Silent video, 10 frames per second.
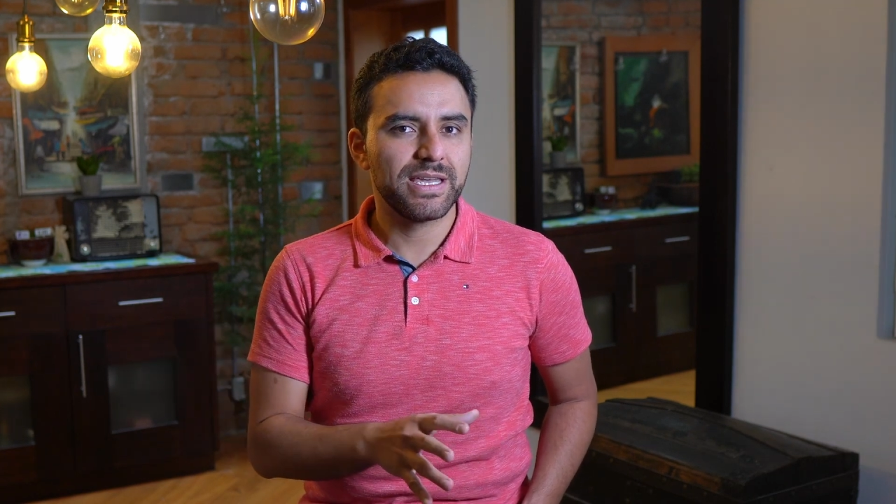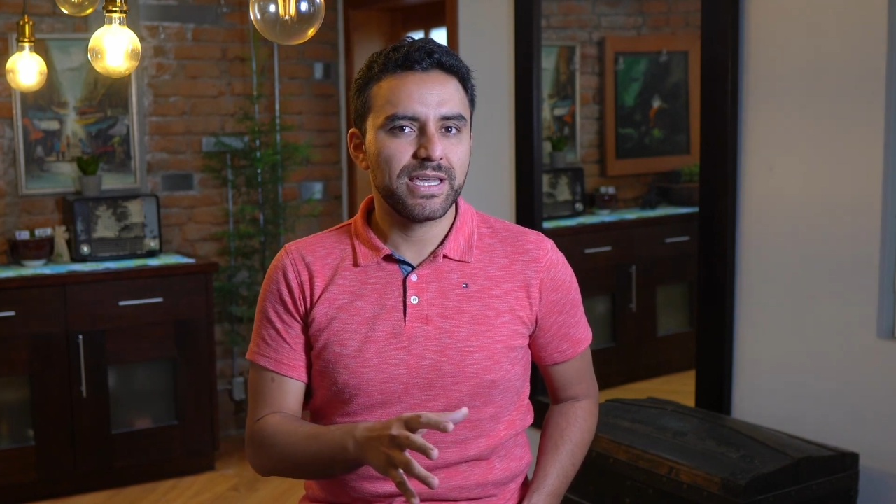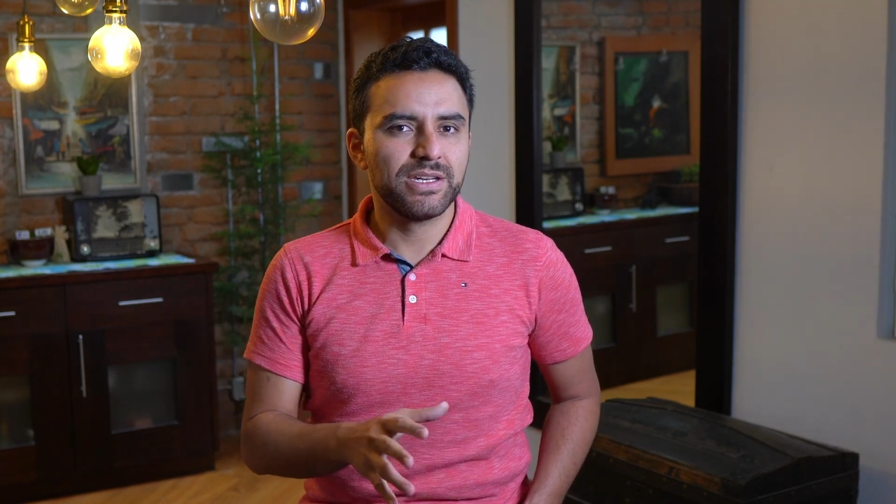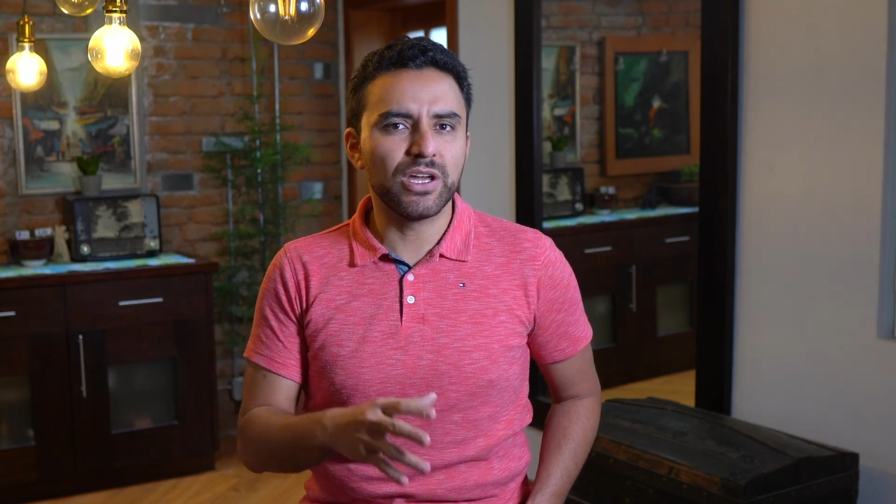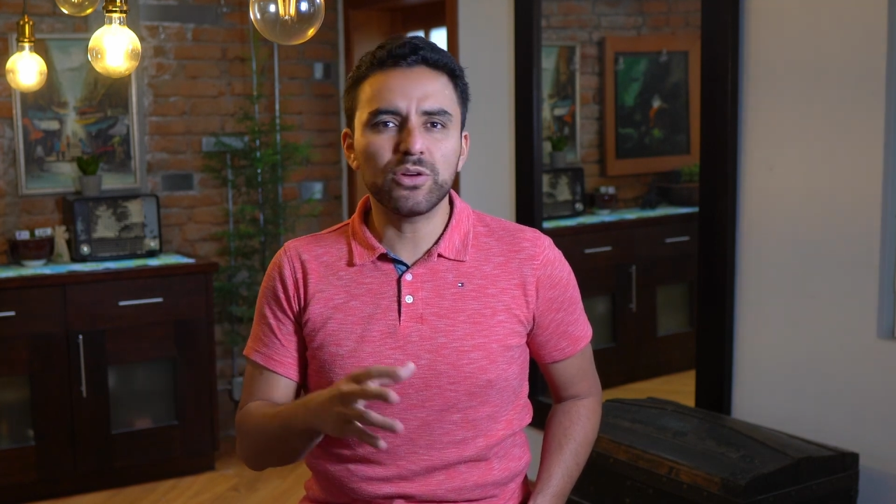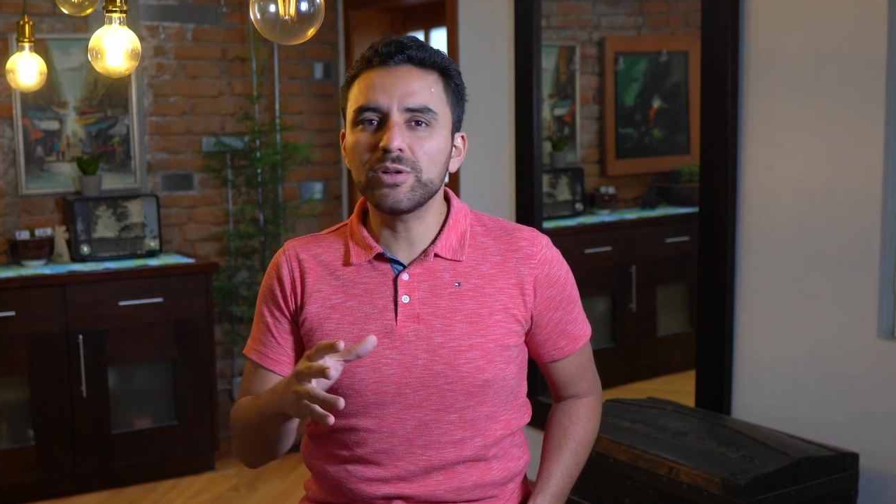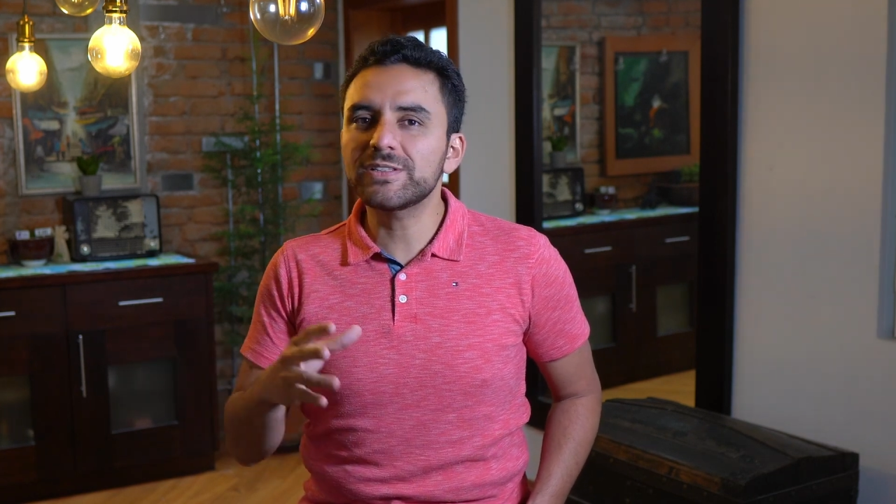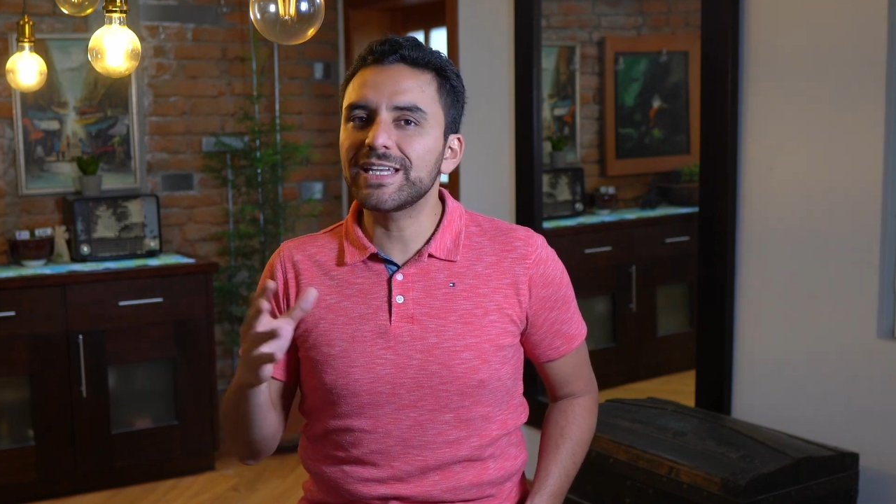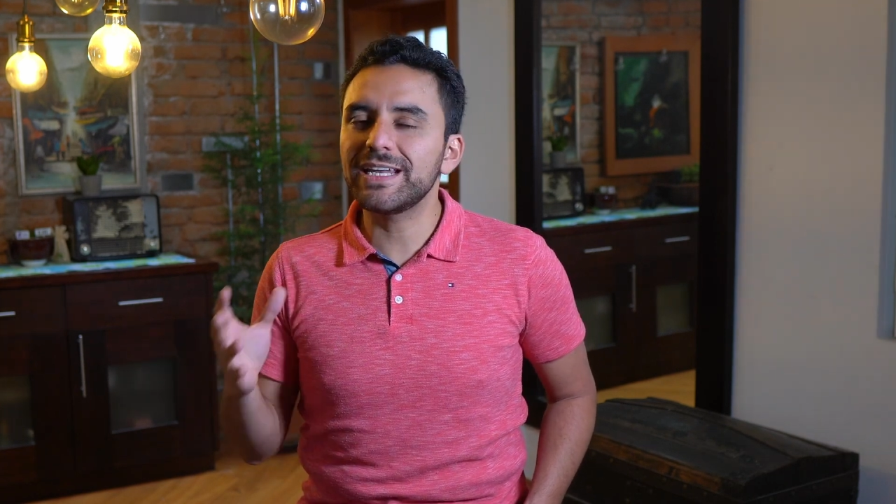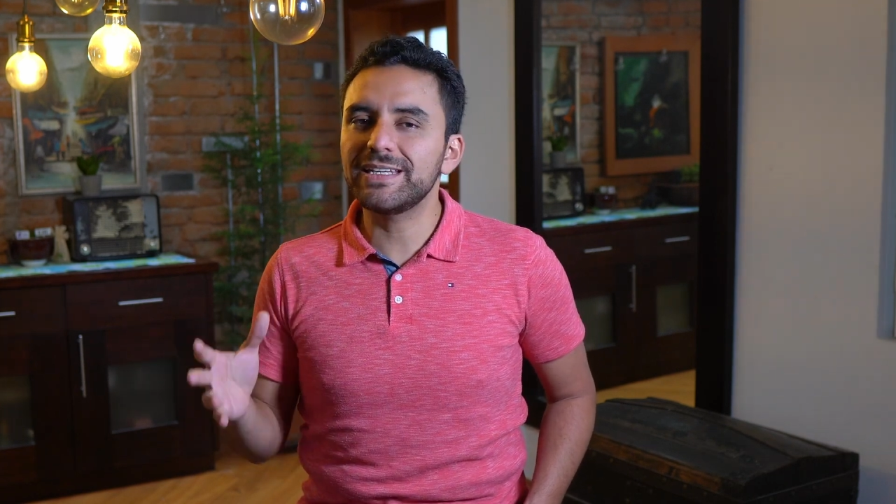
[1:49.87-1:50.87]
none will
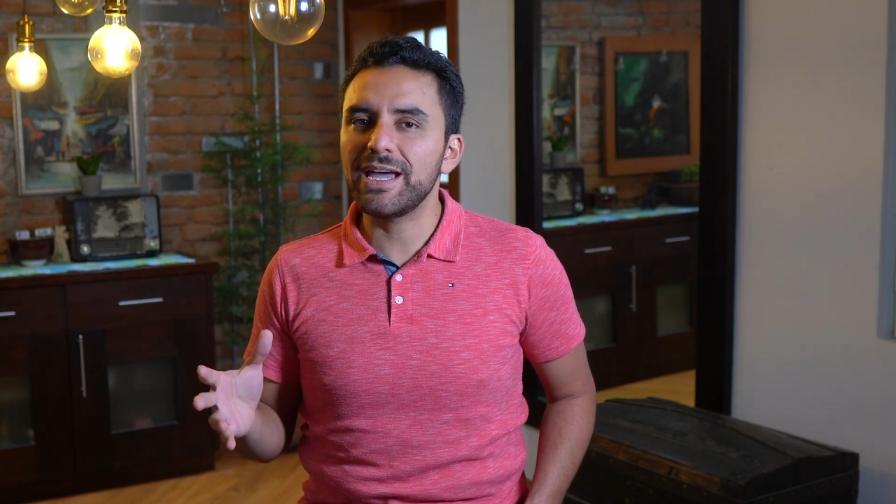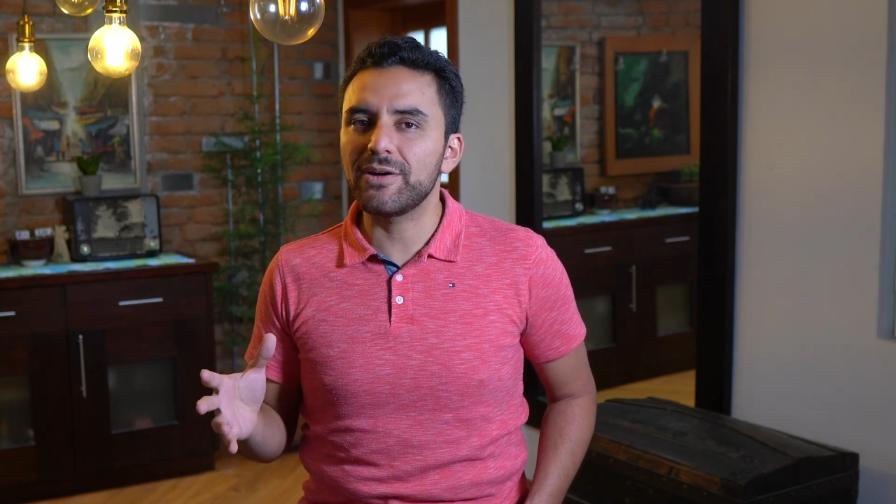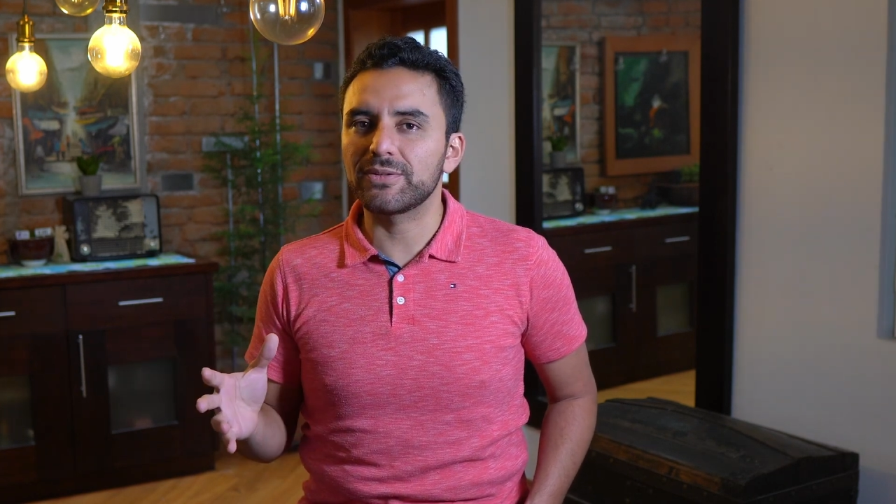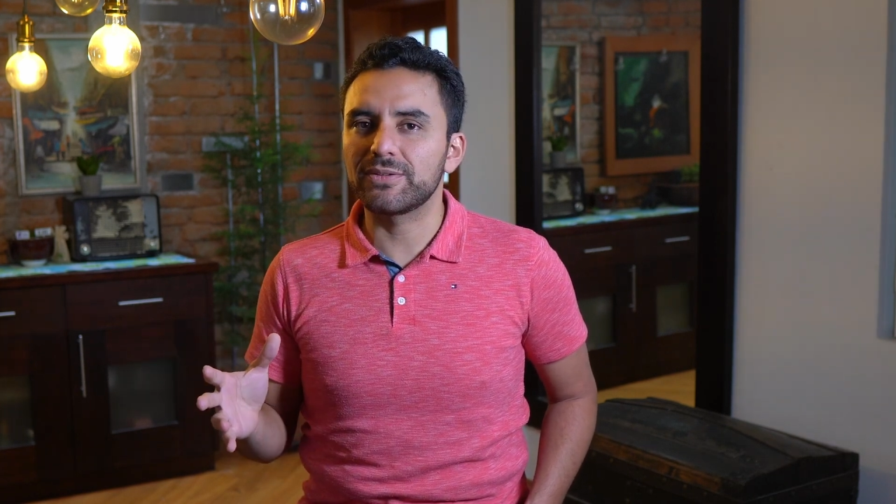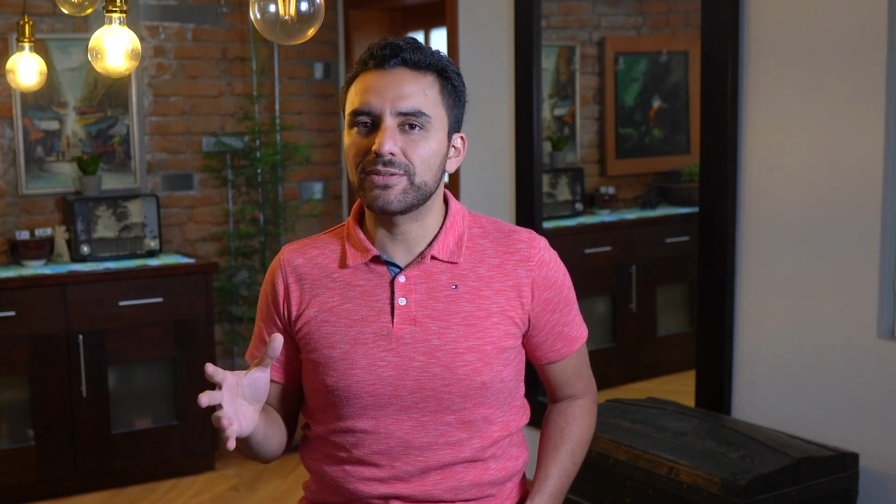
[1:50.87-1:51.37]
stand out.